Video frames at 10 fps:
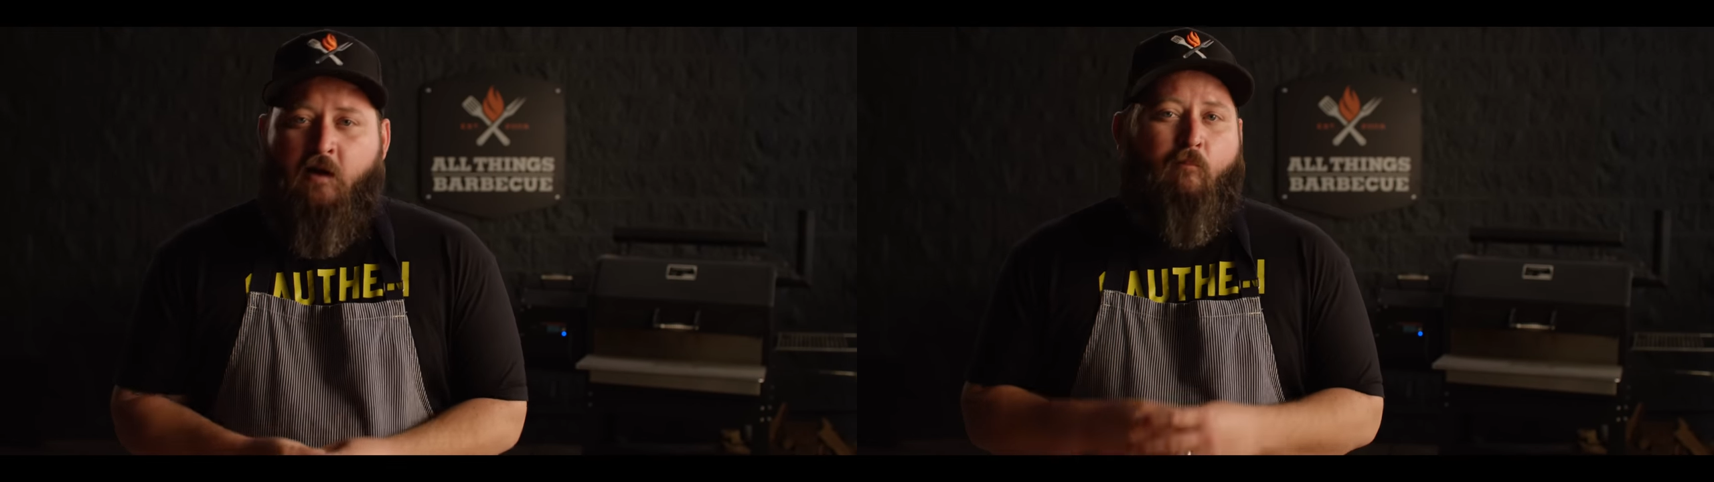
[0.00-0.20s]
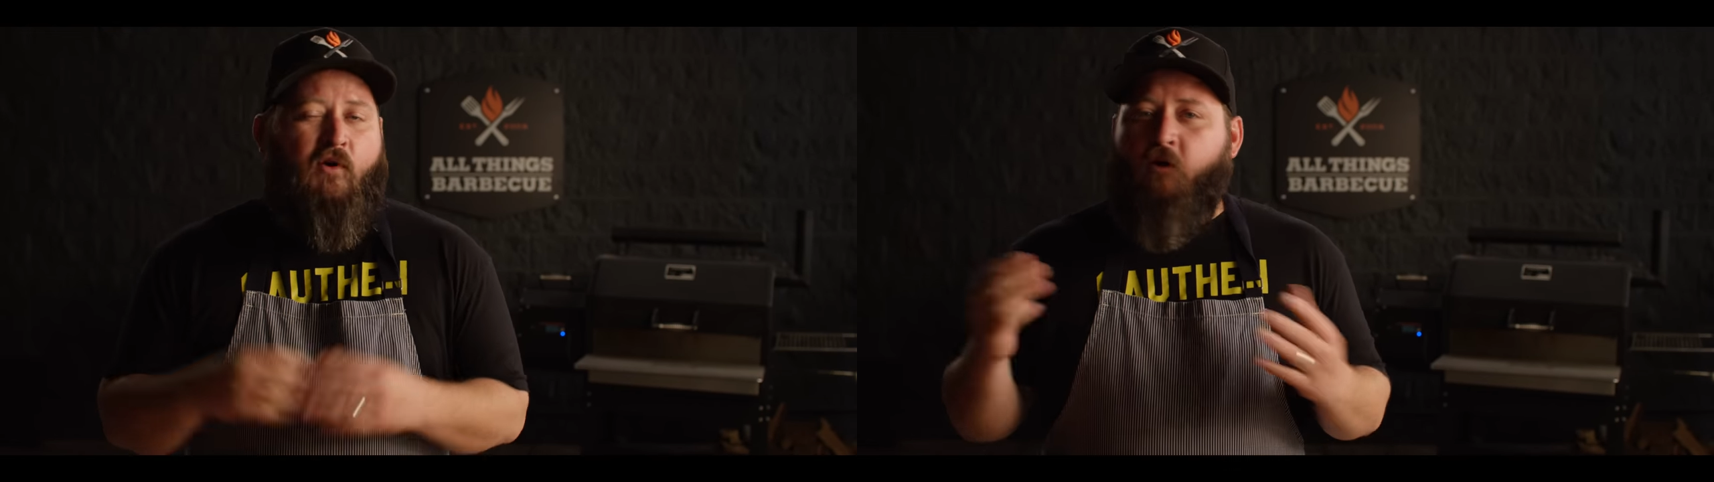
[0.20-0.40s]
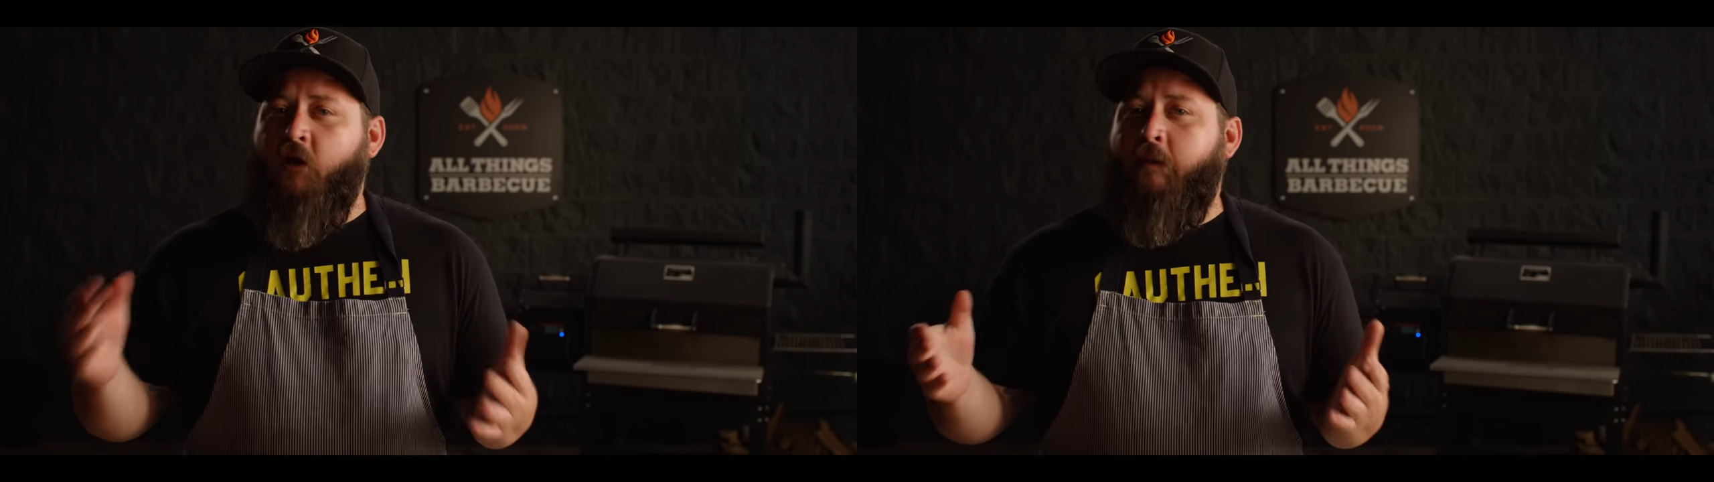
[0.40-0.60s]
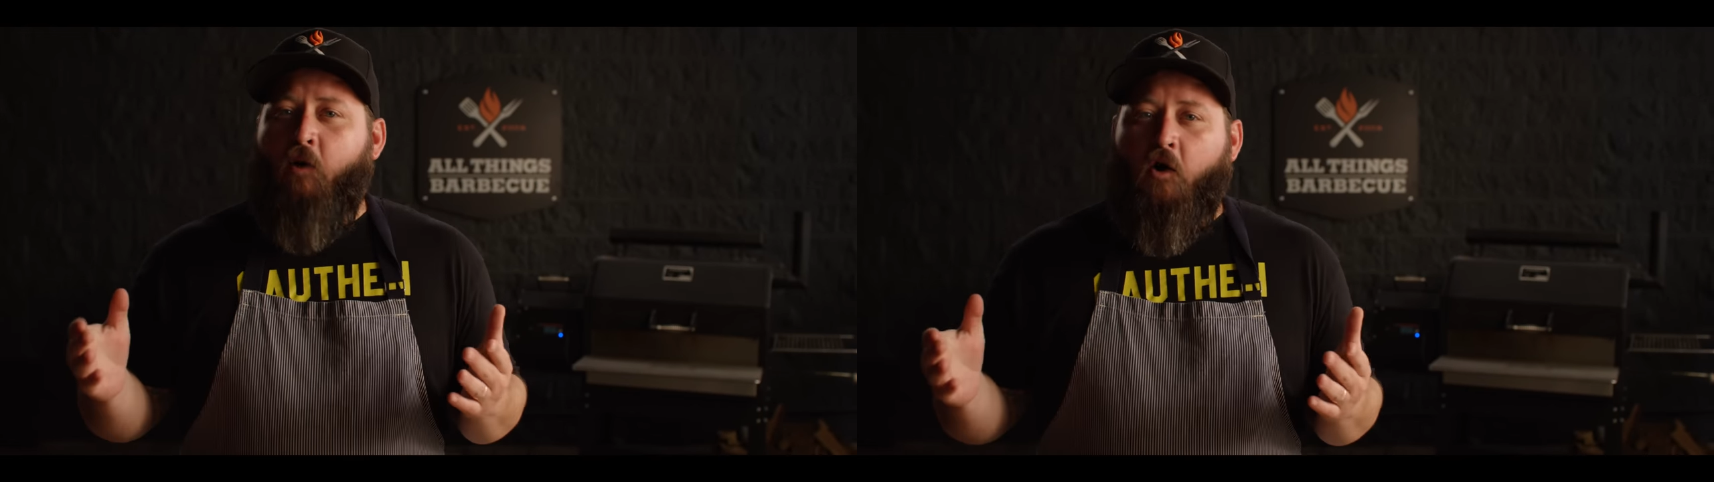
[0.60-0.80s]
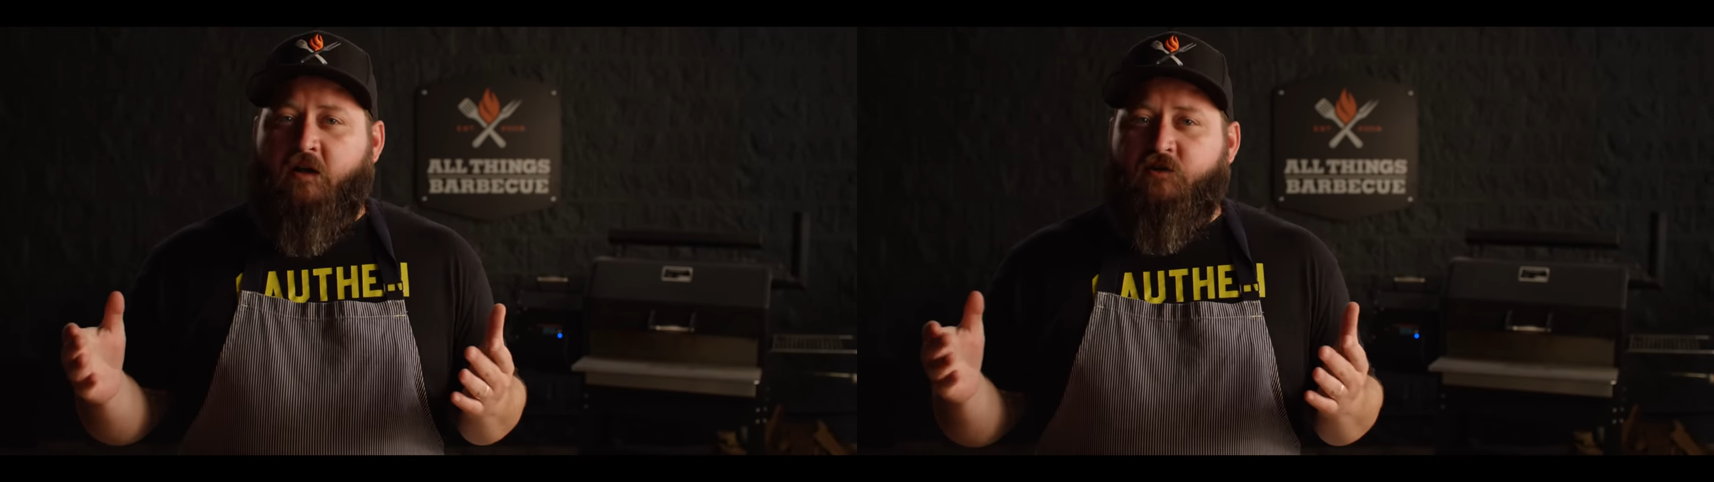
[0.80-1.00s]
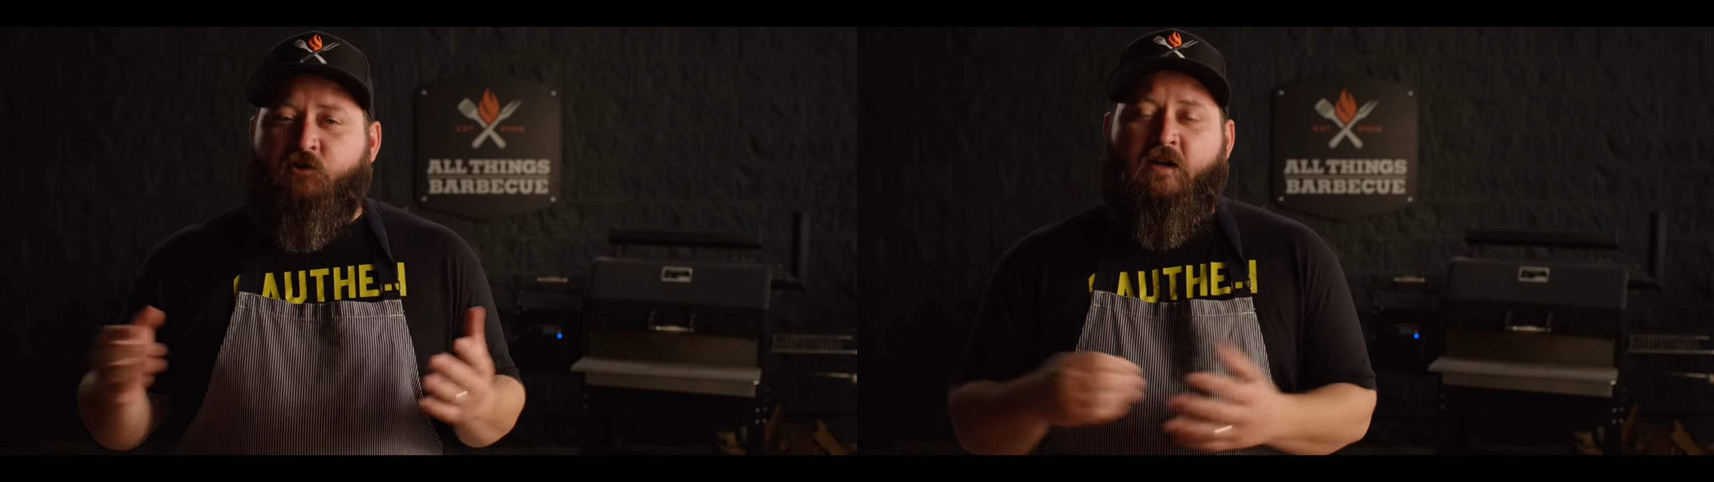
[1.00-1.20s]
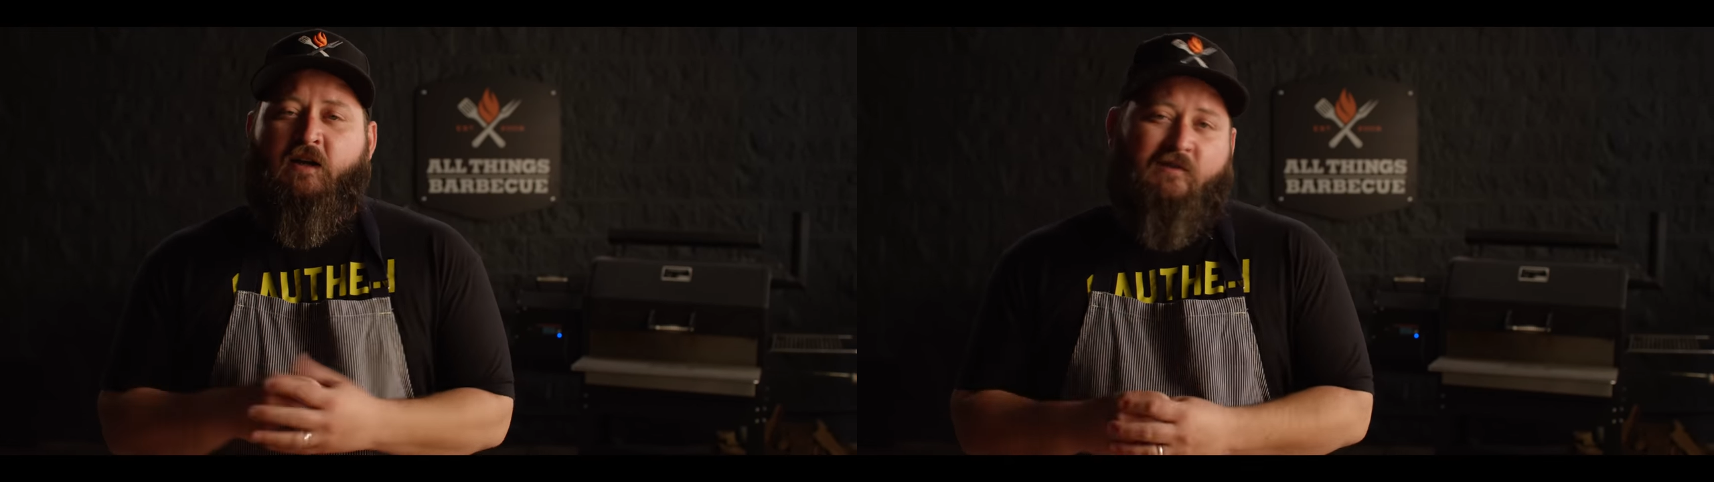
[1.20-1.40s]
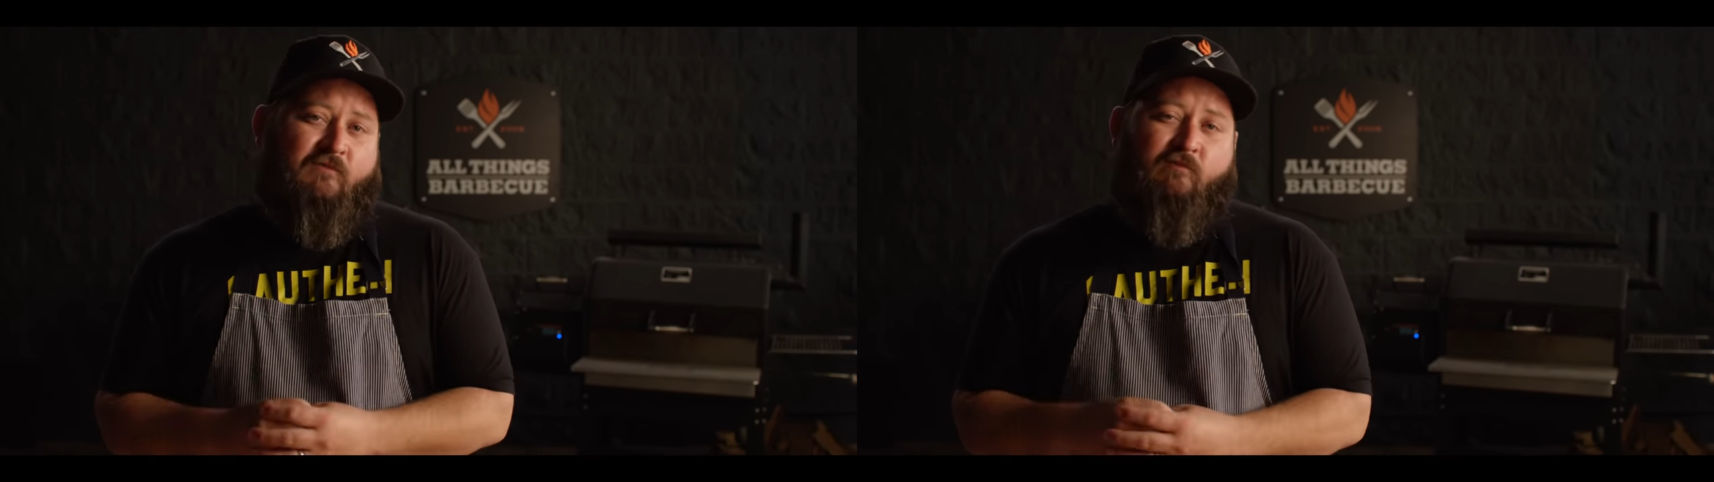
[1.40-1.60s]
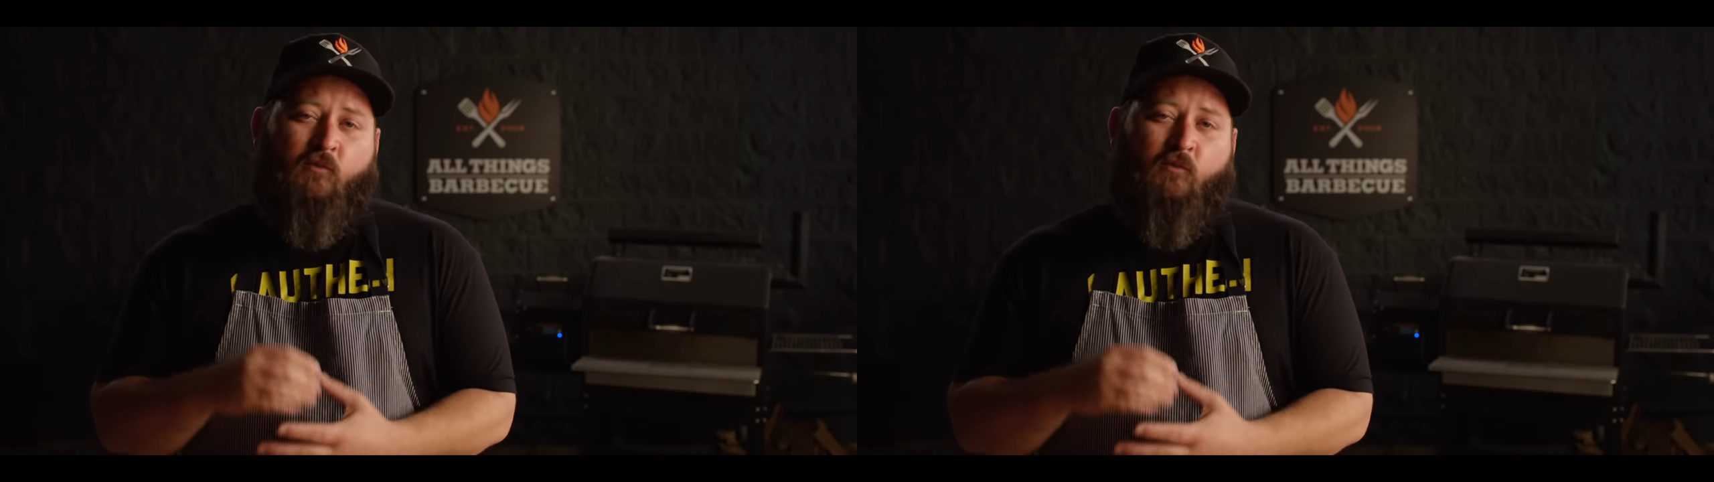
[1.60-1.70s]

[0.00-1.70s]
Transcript: Pretty great party treat and